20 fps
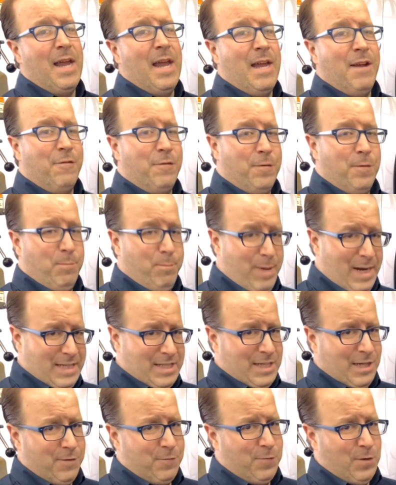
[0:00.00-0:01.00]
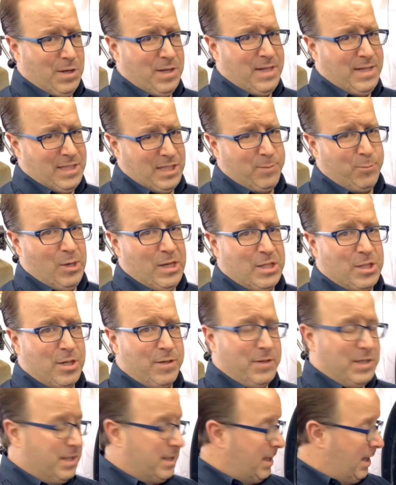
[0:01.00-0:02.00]
a basic front disc brake
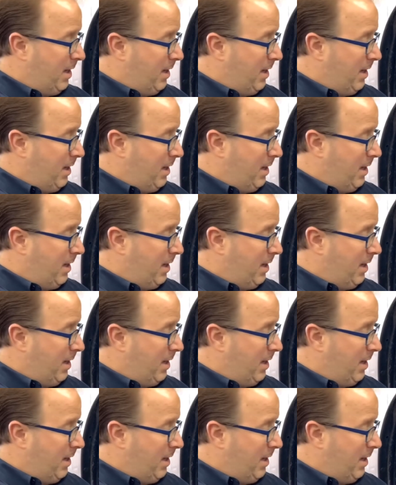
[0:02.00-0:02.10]
service.